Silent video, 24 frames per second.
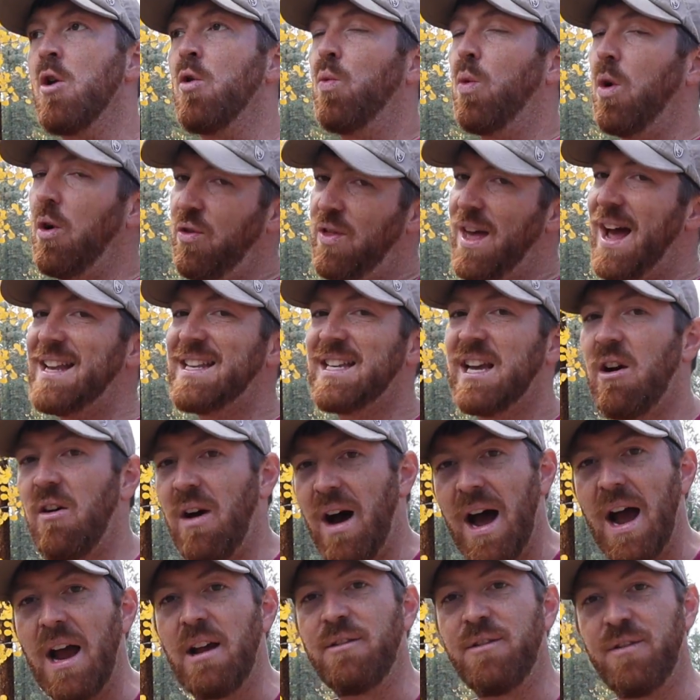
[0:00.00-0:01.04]
Well, that's how
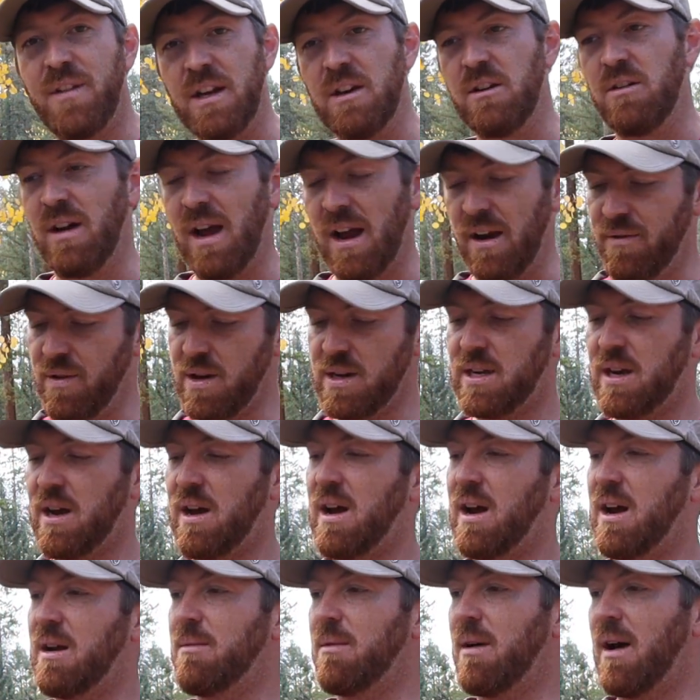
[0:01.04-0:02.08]
I feel every
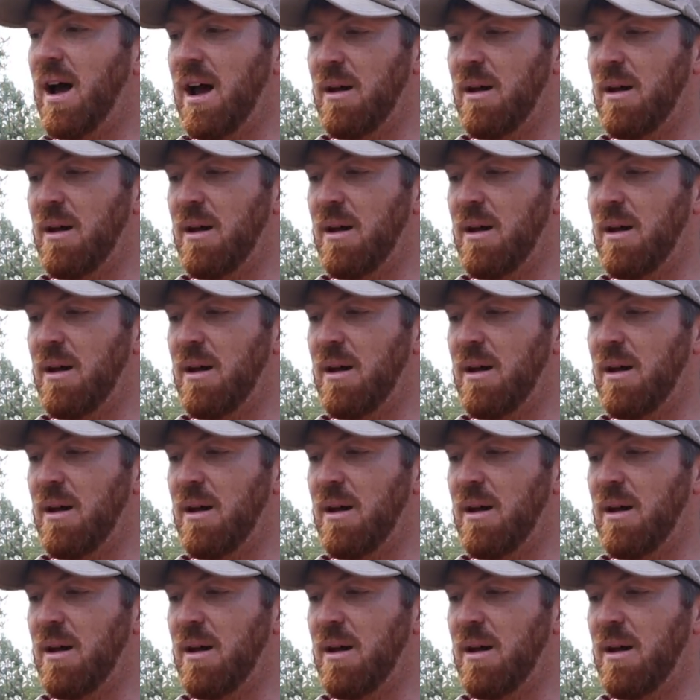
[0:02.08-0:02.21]
time